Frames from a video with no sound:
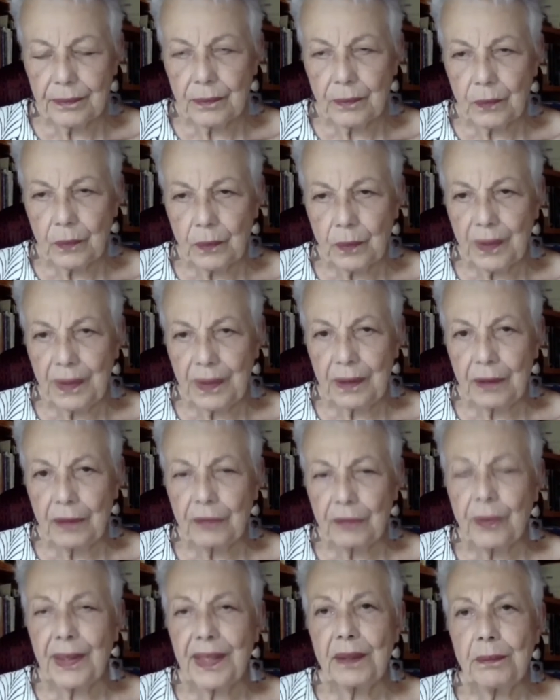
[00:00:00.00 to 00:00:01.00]

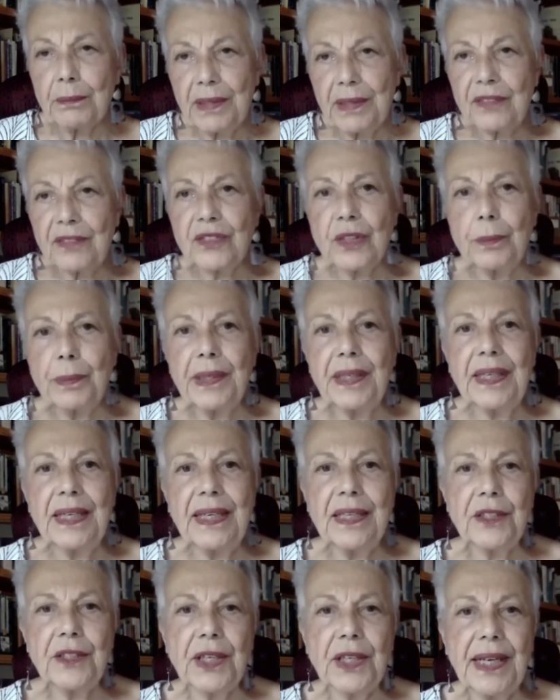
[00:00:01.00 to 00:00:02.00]
what it means to be an
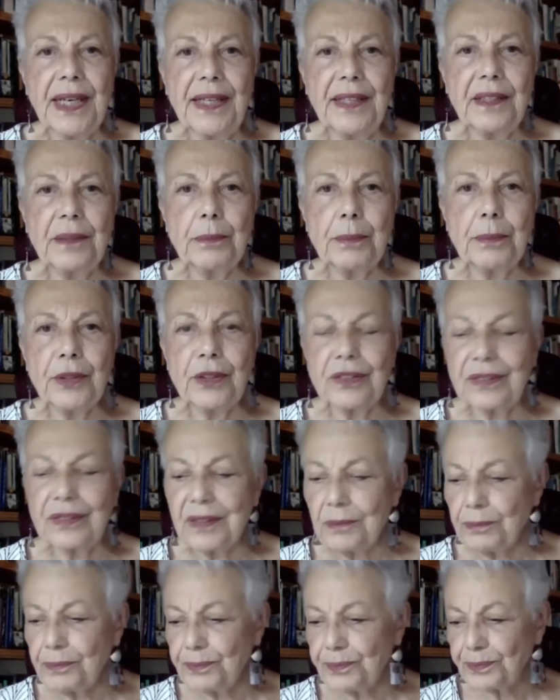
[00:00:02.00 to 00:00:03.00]
educated
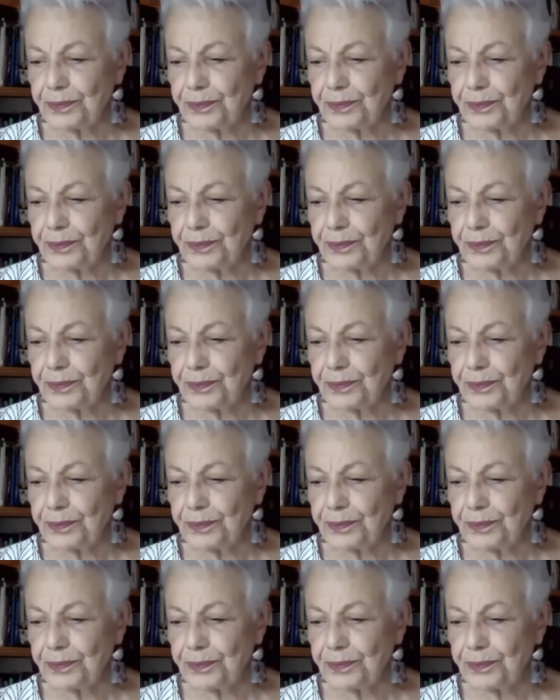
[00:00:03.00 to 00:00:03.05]
person.